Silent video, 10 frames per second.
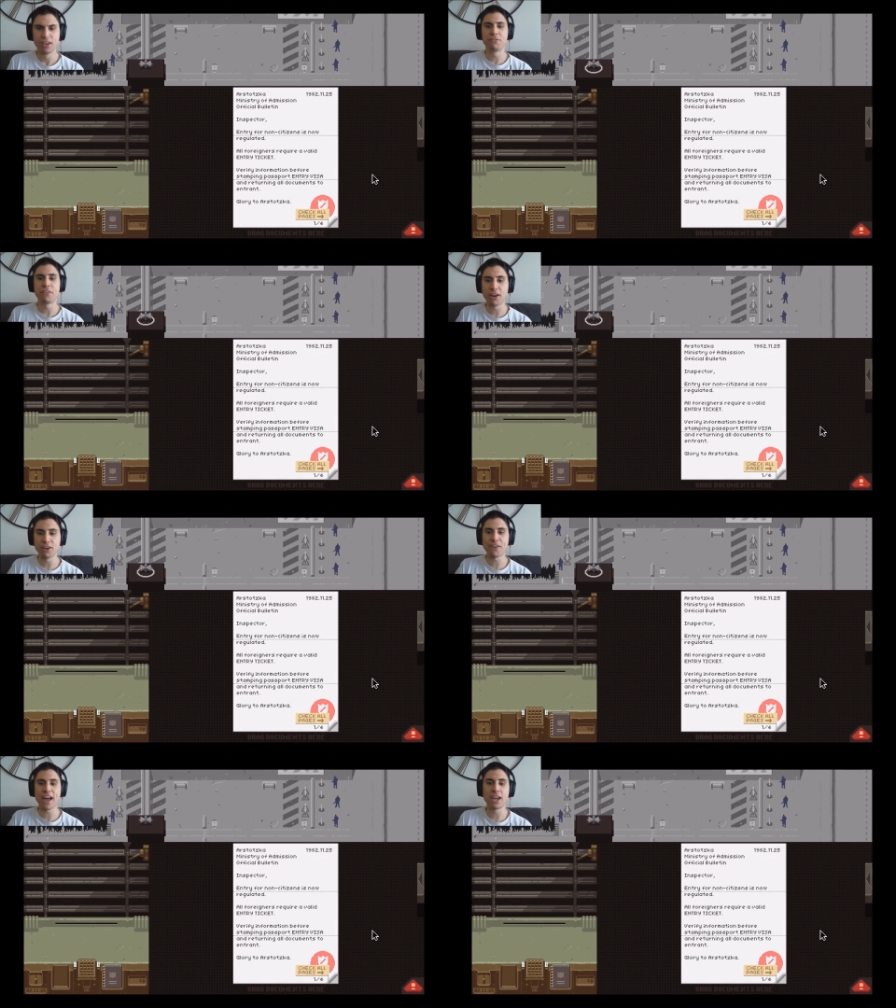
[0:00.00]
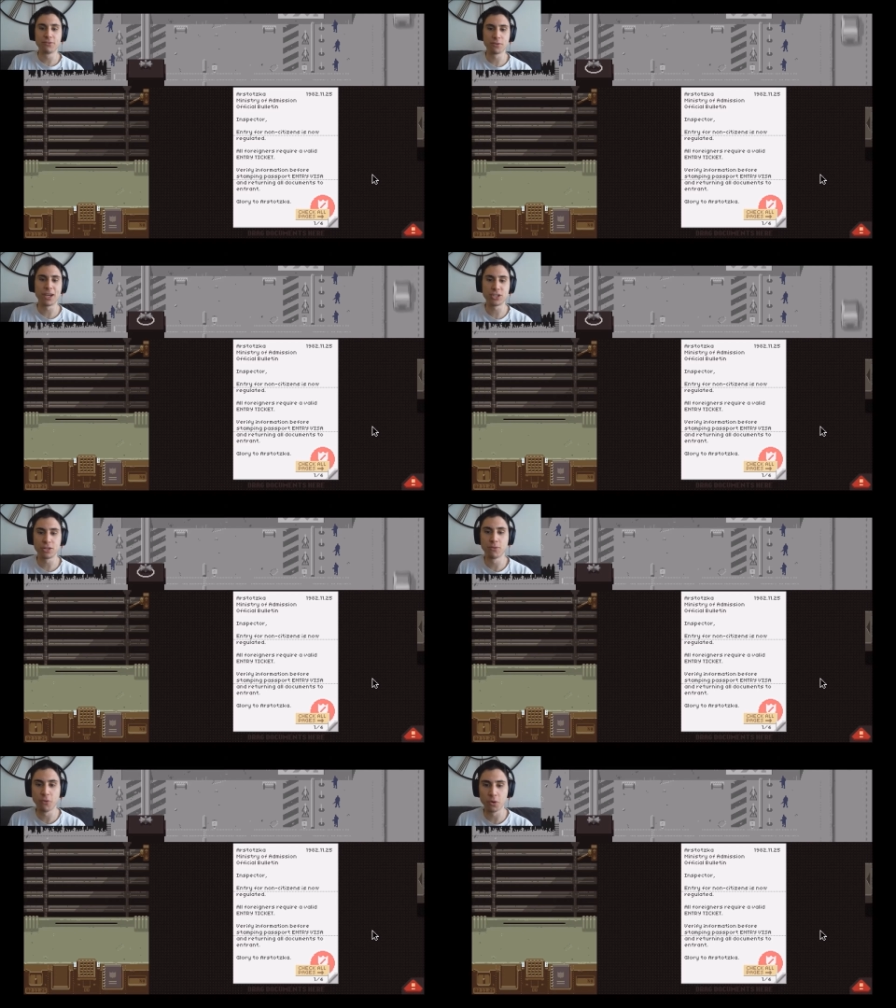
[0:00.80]
Verify information
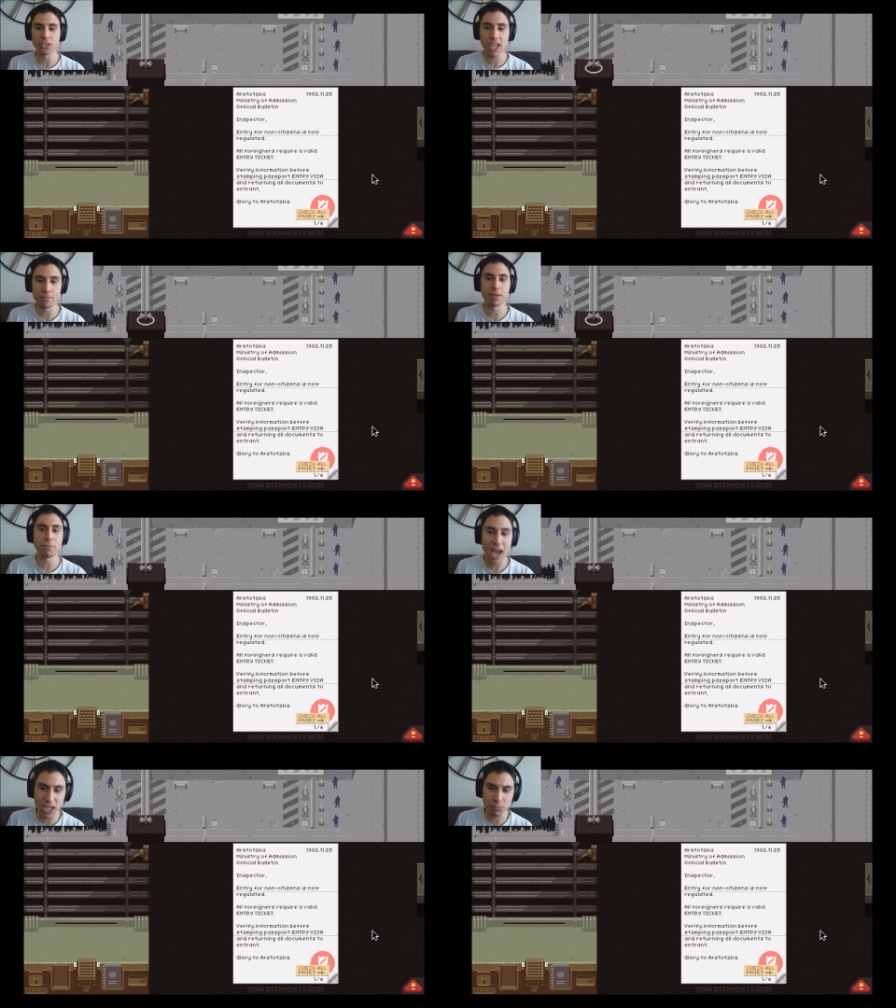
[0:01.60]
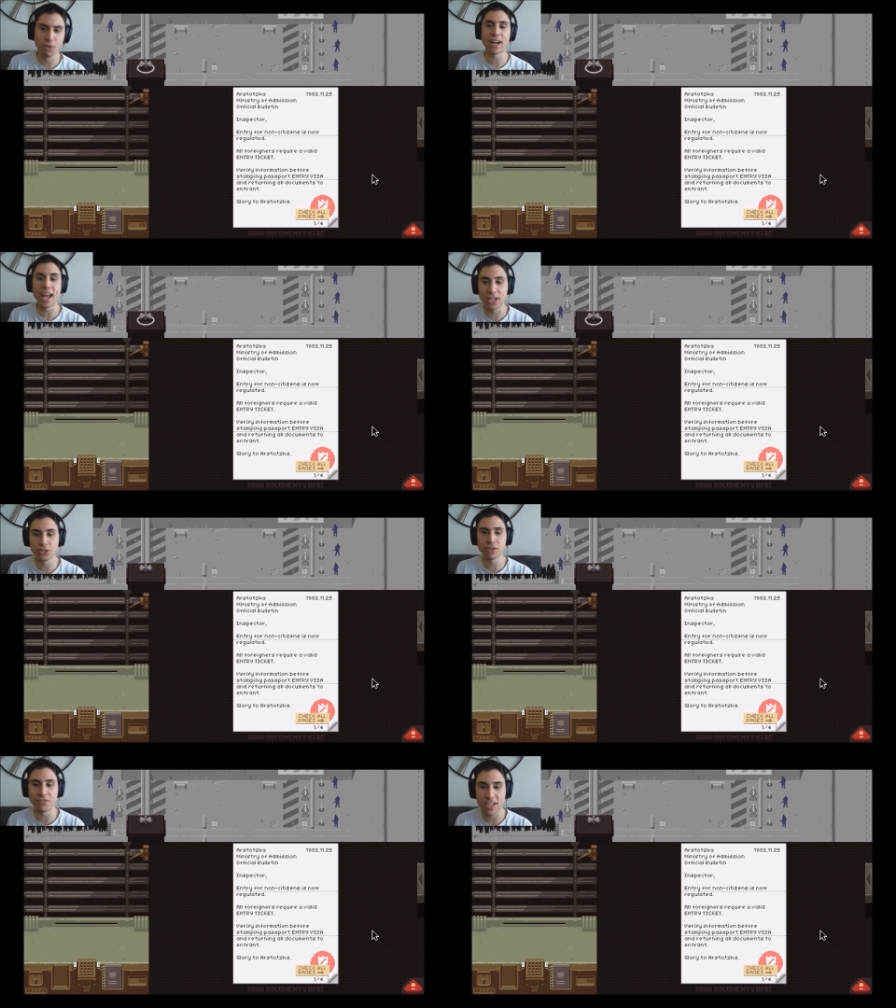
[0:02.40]
before stamping passport,
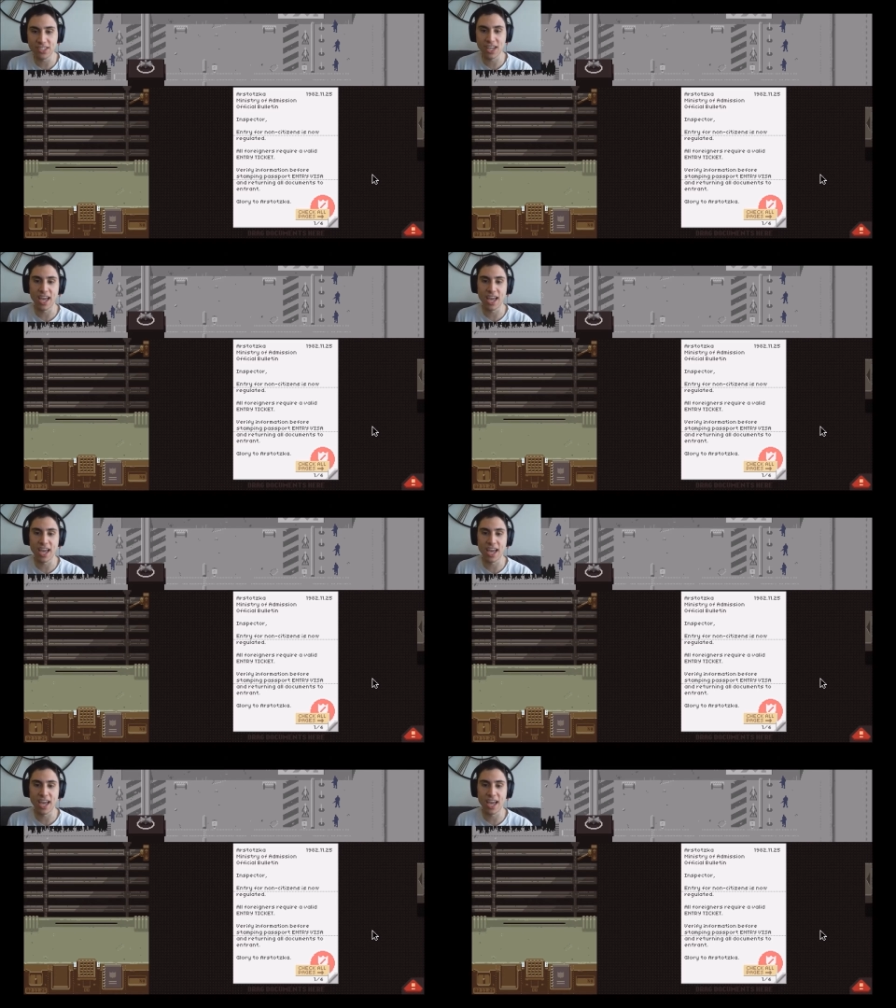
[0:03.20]
entry visa,